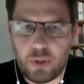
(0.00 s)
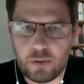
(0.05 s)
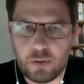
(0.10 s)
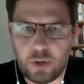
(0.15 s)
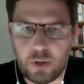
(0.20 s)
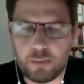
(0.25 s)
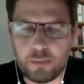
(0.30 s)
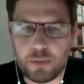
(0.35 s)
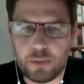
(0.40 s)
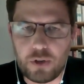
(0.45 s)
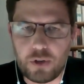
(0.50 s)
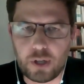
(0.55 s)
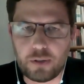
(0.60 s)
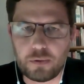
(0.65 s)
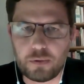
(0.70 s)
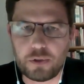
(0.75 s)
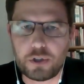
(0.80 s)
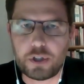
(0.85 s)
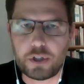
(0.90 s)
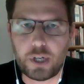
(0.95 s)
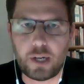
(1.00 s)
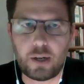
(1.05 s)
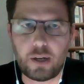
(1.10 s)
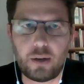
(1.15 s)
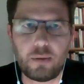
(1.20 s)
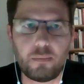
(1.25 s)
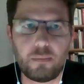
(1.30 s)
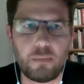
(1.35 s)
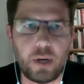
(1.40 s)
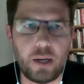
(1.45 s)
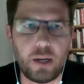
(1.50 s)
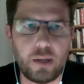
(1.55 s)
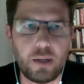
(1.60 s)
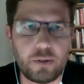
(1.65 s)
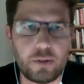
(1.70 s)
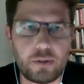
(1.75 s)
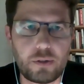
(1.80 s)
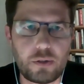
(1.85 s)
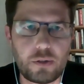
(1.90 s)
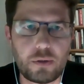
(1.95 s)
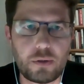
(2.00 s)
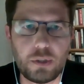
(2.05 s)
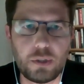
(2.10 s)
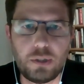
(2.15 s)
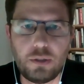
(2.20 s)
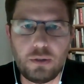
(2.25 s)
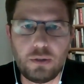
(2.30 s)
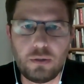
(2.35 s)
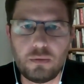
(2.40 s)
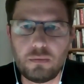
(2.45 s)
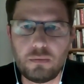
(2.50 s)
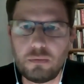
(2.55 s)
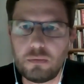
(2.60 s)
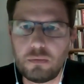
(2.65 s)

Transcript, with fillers: So let me try to share my screen.